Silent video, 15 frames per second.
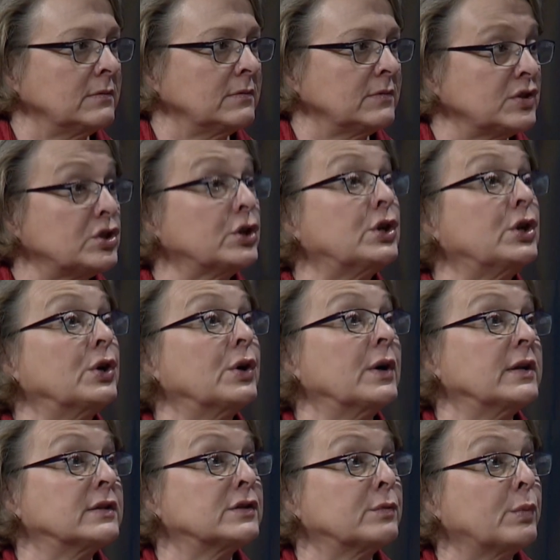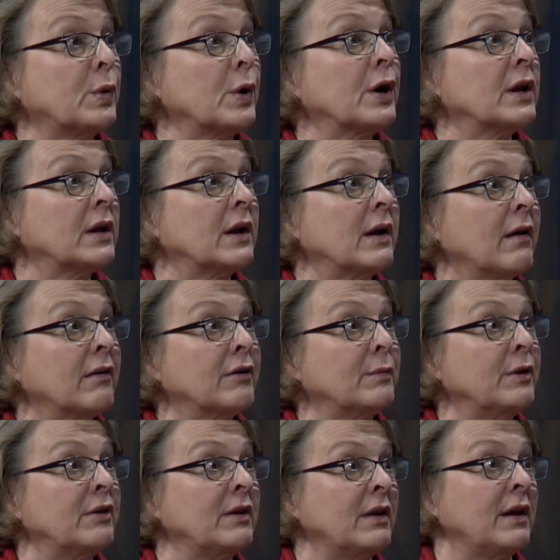secure and supported in our
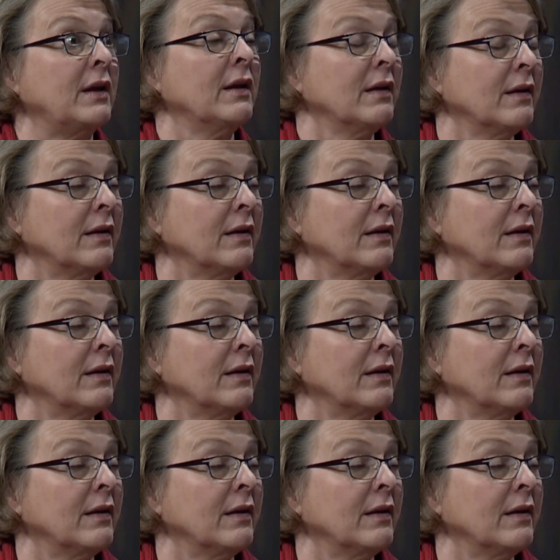community?